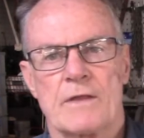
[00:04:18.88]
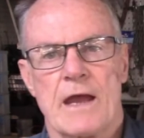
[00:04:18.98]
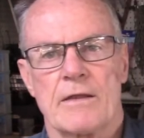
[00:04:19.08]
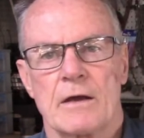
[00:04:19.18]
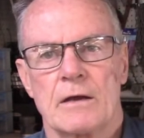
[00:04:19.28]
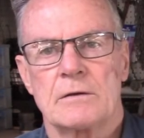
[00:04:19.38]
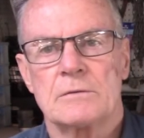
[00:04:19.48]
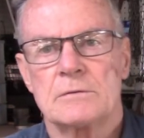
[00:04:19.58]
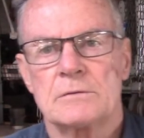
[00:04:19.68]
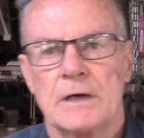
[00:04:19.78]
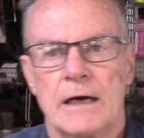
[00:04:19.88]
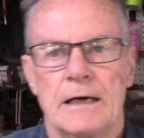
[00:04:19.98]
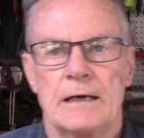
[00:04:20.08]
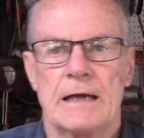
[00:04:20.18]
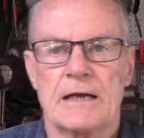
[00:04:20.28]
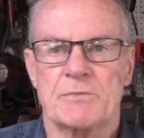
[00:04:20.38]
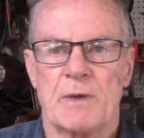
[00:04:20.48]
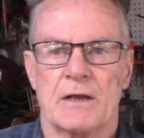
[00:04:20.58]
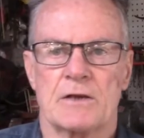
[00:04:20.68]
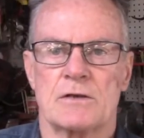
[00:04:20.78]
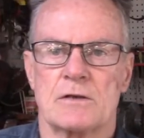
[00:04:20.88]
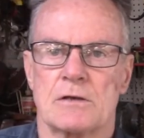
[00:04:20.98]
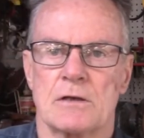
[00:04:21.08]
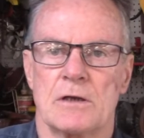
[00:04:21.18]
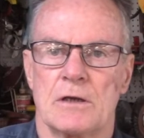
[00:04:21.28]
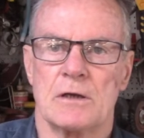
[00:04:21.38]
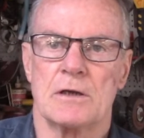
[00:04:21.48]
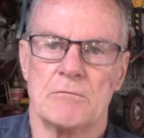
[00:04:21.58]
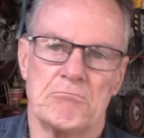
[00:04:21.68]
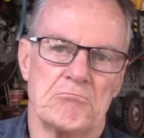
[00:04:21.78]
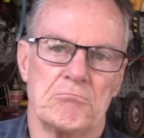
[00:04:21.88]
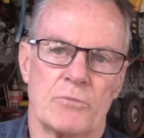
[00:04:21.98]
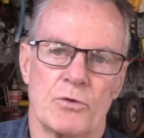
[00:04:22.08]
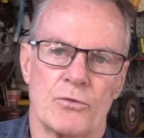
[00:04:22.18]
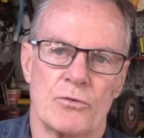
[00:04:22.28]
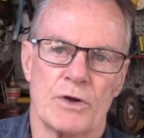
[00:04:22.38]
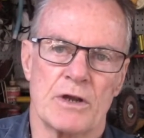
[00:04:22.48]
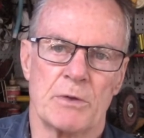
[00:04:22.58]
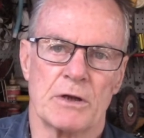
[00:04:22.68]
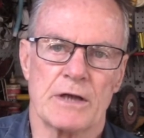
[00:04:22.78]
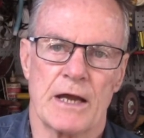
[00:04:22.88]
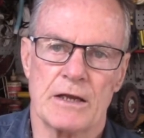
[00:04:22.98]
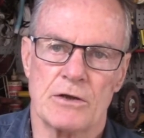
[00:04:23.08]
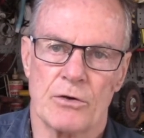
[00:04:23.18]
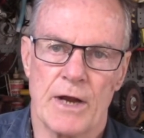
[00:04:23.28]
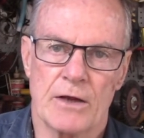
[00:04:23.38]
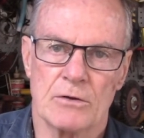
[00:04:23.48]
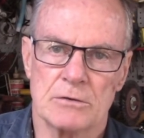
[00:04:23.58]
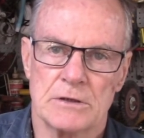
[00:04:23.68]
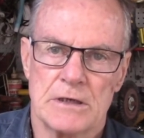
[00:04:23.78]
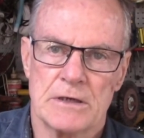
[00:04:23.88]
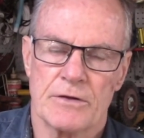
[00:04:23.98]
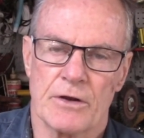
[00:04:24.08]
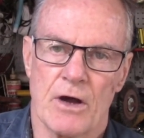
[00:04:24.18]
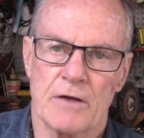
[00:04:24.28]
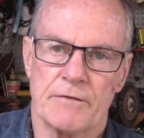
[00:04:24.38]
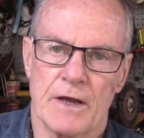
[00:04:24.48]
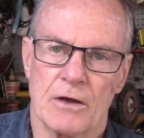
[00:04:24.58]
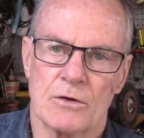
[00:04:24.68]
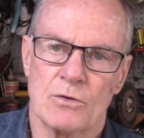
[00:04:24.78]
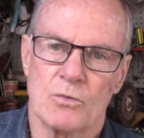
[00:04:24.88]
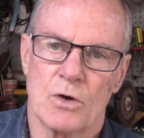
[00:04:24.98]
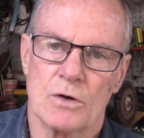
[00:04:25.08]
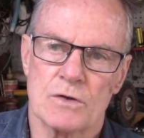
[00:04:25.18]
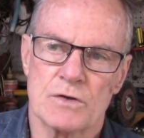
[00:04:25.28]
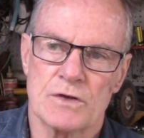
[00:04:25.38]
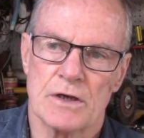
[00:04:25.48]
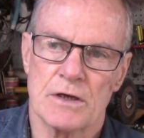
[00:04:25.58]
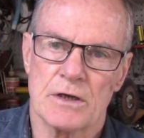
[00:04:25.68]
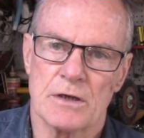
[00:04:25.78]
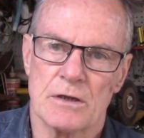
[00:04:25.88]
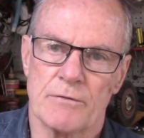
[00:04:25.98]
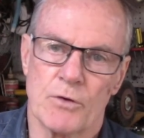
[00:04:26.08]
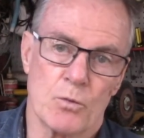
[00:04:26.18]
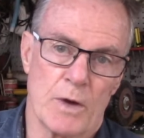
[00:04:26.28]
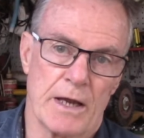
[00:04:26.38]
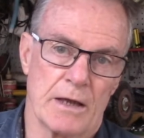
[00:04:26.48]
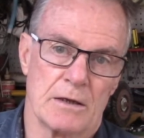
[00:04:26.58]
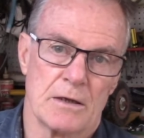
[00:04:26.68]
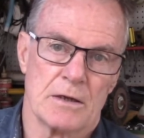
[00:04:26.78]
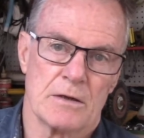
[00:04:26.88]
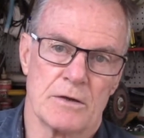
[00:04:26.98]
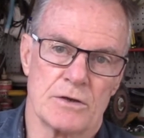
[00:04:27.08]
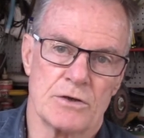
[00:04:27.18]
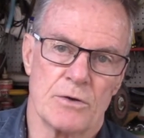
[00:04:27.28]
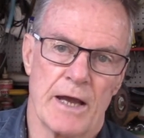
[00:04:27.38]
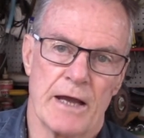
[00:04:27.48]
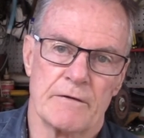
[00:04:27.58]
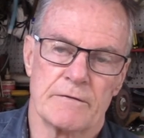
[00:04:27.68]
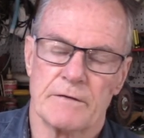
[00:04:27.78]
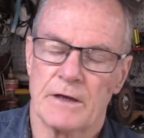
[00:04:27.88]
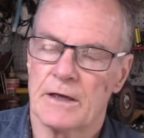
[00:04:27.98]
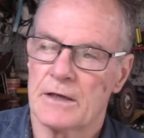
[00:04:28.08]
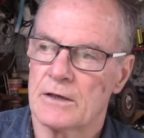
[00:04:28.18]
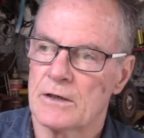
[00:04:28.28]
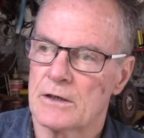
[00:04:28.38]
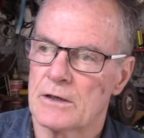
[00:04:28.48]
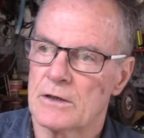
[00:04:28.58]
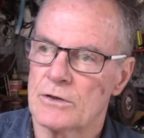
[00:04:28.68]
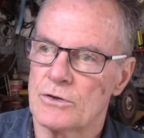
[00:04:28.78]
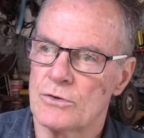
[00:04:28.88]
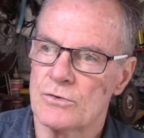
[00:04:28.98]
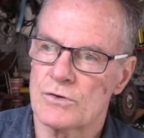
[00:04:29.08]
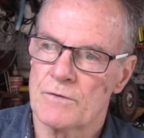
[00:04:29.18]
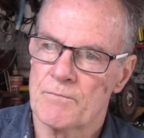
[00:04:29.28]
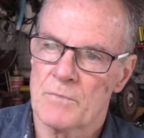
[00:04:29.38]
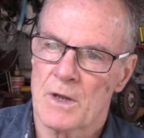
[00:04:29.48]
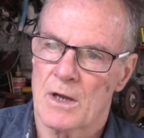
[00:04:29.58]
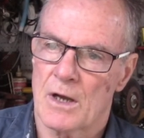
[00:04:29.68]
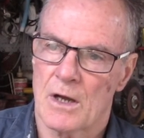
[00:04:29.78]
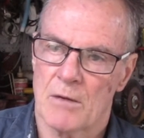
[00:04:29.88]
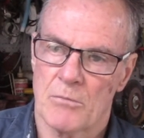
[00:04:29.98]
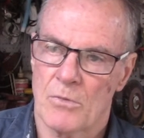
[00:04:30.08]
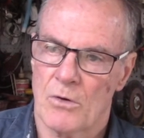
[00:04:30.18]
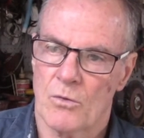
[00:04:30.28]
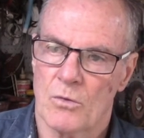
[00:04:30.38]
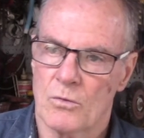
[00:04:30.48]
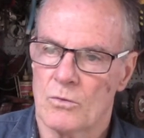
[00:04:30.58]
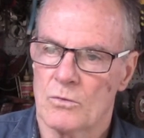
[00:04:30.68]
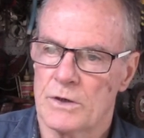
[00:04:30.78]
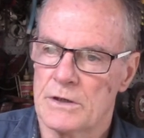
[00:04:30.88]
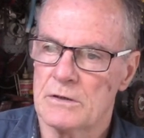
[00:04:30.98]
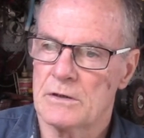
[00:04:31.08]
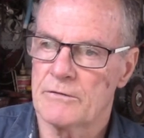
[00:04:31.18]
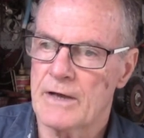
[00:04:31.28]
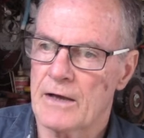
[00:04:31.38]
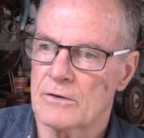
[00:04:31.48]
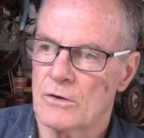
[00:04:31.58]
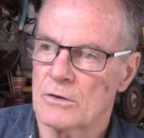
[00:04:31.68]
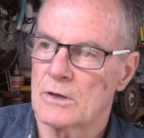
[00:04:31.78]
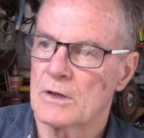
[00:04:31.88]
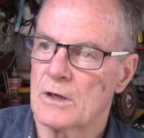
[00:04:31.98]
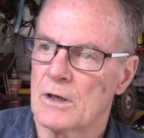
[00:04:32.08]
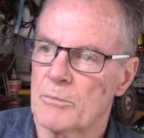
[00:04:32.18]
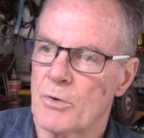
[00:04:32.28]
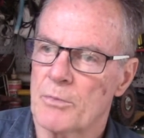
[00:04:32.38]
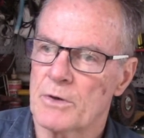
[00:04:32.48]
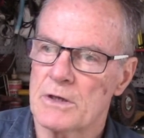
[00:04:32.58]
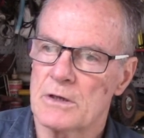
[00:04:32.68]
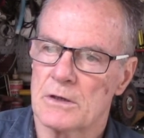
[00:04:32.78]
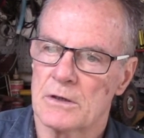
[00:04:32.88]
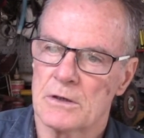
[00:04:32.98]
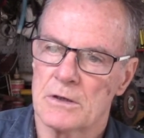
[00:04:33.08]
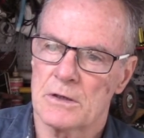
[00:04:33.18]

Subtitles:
other aspects in rehabilitating your ankle that I found was the footwear that you have and use. We live out on a property, and